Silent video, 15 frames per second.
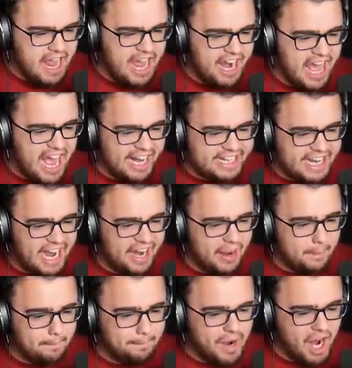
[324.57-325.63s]
and I got
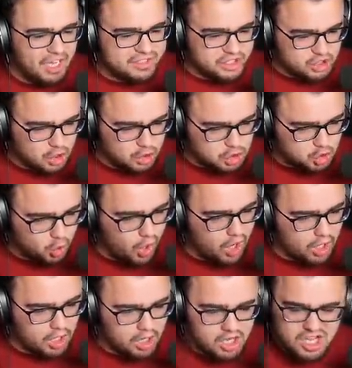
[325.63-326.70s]
a monster
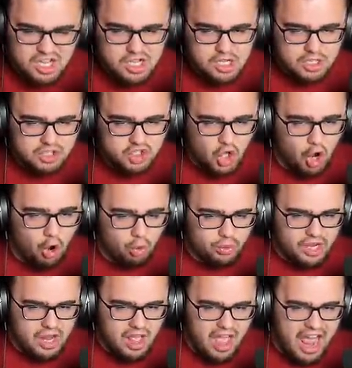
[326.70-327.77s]
truck.
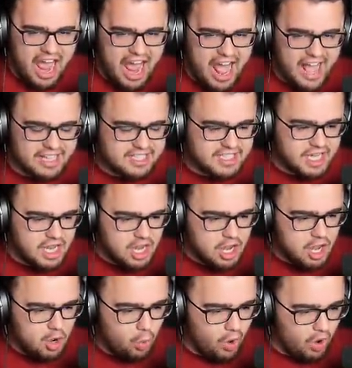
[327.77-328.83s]
Don't ask
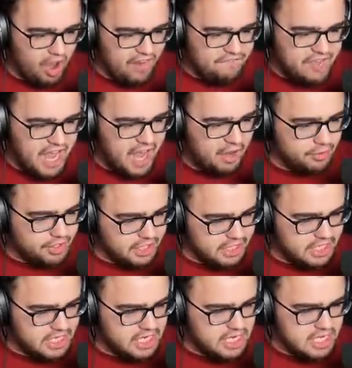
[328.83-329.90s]
where I found it,
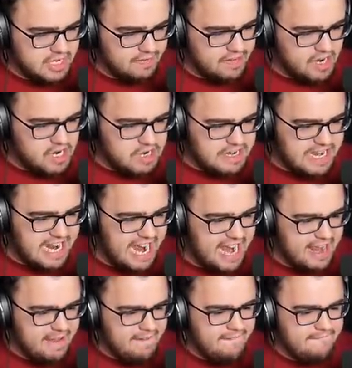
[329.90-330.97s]
okay?